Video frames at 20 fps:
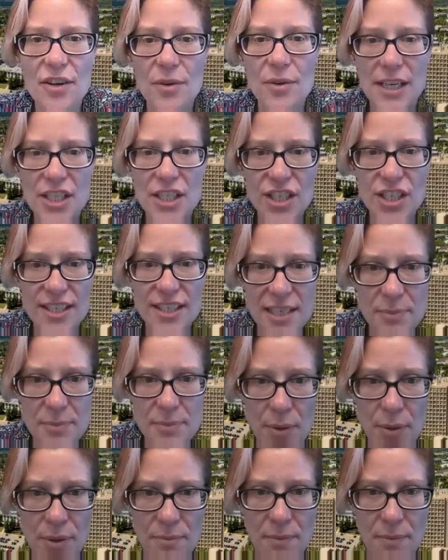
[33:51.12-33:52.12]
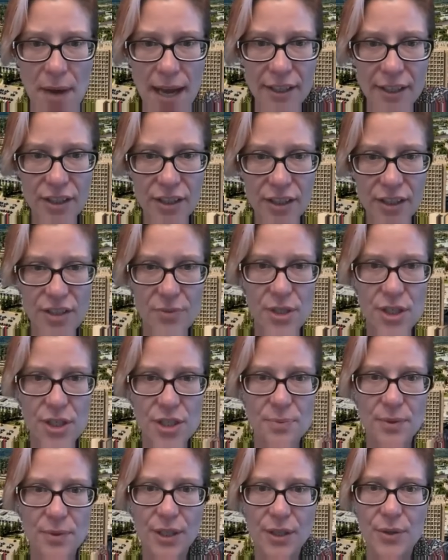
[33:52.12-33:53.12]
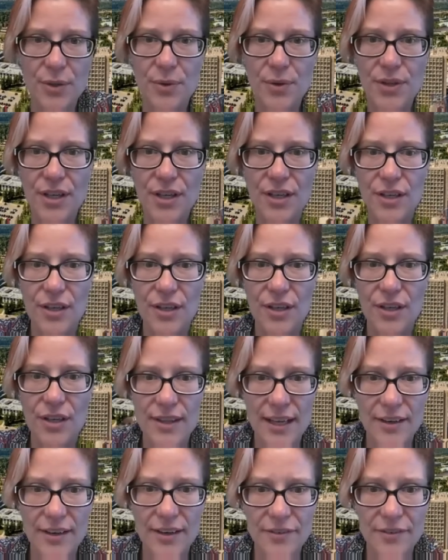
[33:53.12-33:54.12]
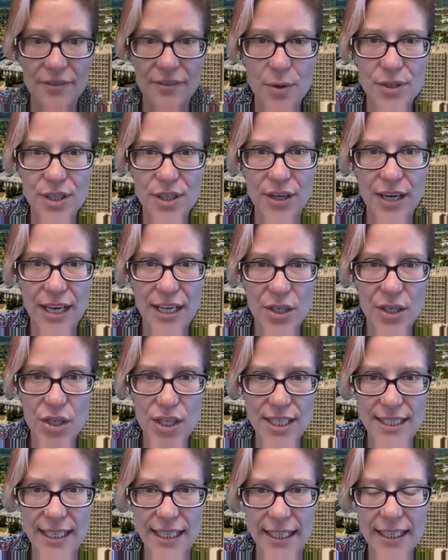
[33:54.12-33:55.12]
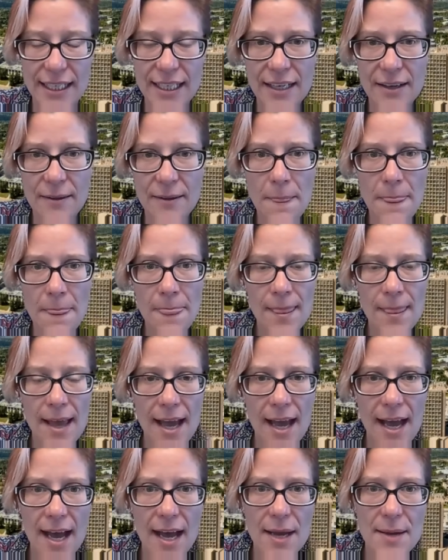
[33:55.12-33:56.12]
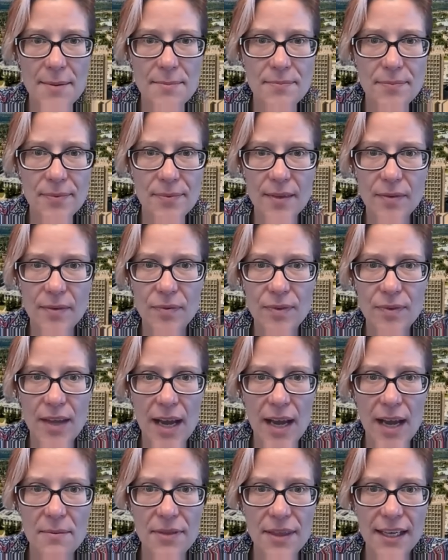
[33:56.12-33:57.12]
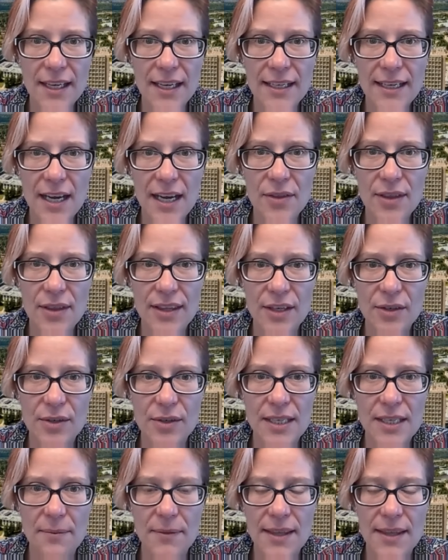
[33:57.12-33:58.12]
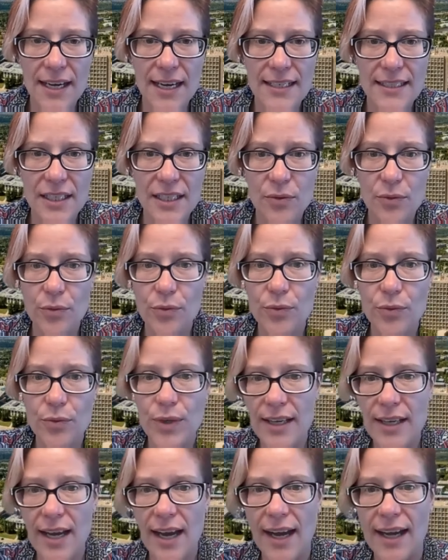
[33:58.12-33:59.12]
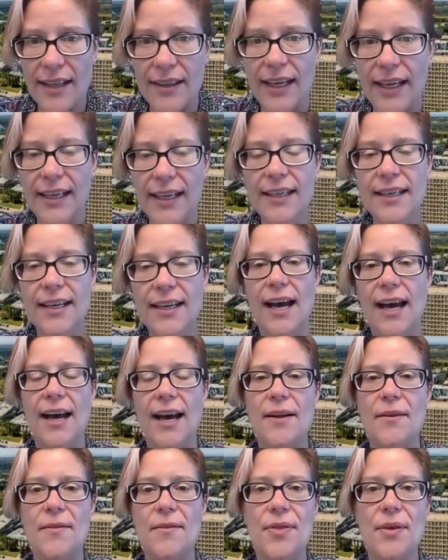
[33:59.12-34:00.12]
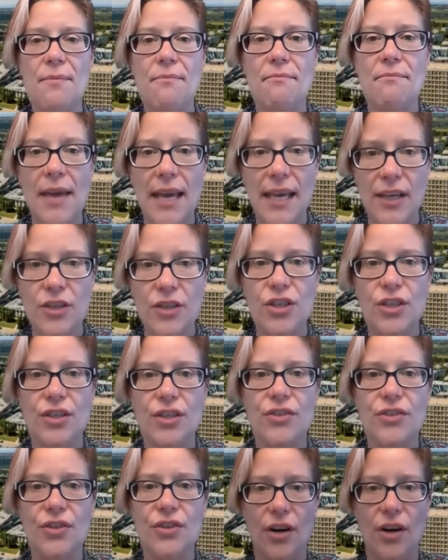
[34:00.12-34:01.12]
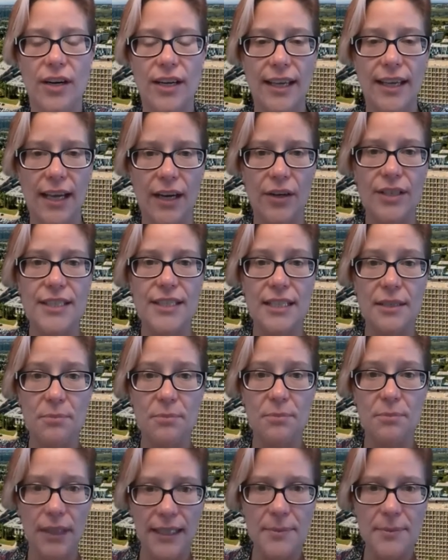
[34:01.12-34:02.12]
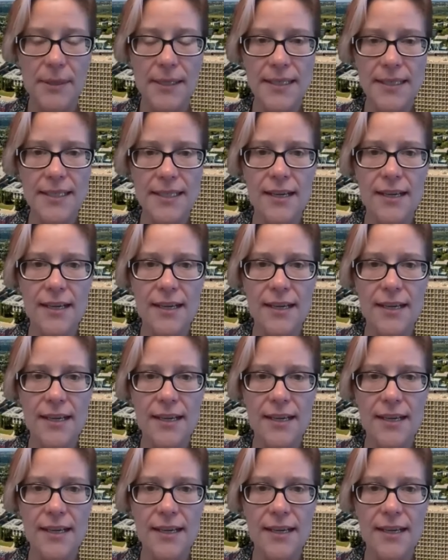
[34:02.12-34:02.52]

questions about the minors, which is pretty cool that, that folks are interested. Um, I'm thinking now that there was something that I didn't really highlight. Uh, the majors are a guaranteed placement